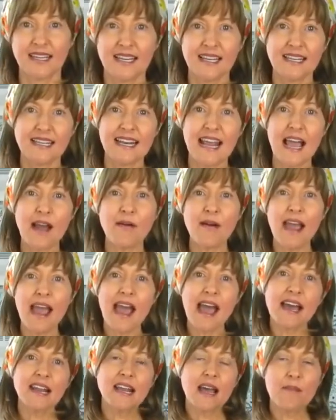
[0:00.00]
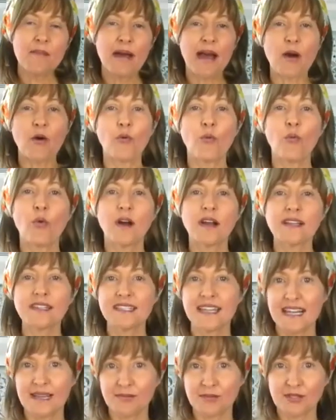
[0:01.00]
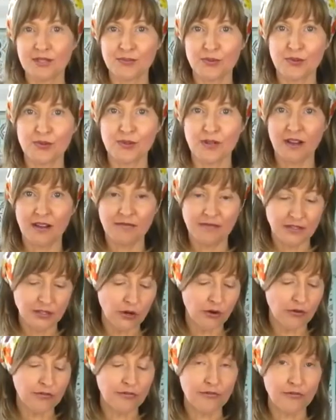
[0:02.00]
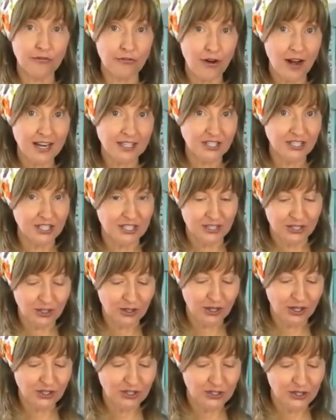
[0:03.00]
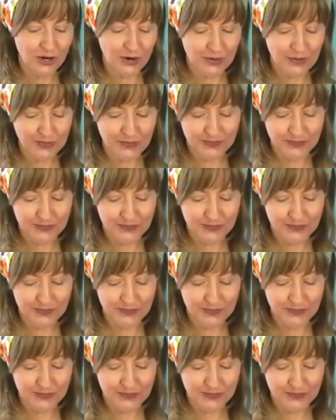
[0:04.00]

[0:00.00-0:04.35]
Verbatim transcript: Now add about one tablespoon of your fresh cilantro.